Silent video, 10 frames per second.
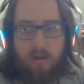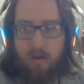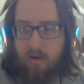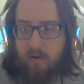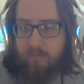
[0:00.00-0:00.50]

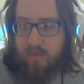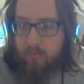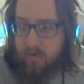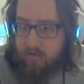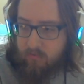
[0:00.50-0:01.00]
And
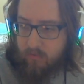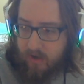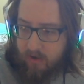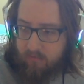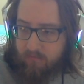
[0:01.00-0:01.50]
we do
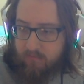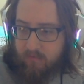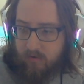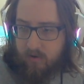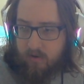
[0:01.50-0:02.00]
have
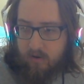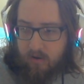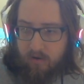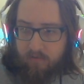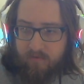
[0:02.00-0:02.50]

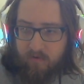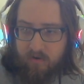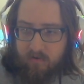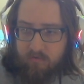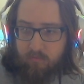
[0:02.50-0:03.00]

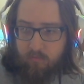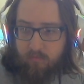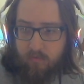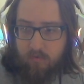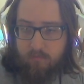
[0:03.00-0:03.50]
various
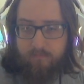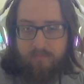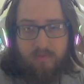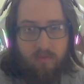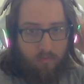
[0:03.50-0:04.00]

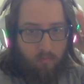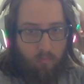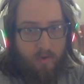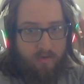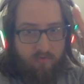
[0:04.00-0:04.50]

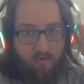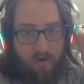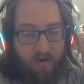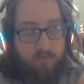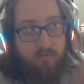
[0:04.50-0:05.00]

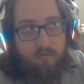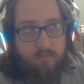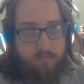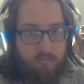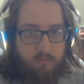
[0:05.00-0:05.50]
westernized,
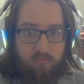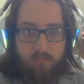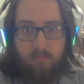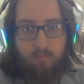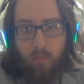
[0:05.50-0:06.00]

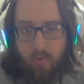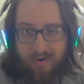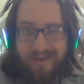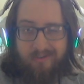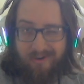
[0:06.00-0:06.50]
more
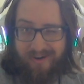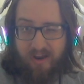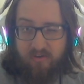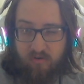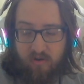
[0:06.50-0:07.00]

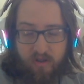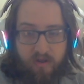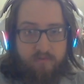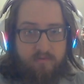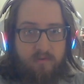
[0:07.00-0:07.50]

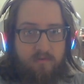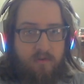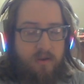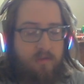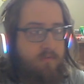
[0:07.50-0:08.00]
internationalized
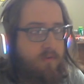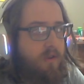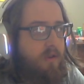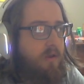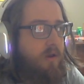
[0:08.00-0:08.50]
designs,
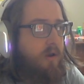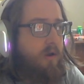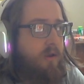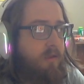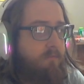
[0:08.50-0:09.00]

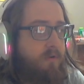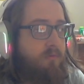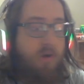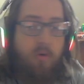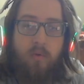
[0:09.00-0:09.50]
if you
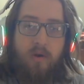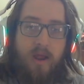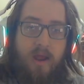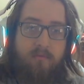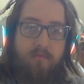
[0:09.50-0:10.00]
don't want to
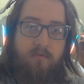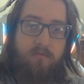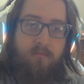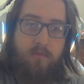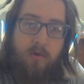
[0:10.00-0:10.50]
have to
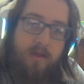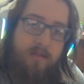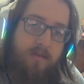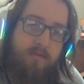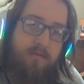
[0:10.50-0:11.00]
look at
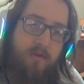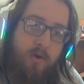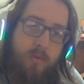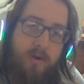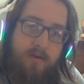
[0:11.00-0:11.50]
this and know
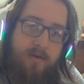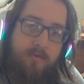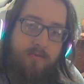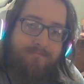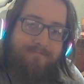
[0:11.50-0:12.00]
what it does.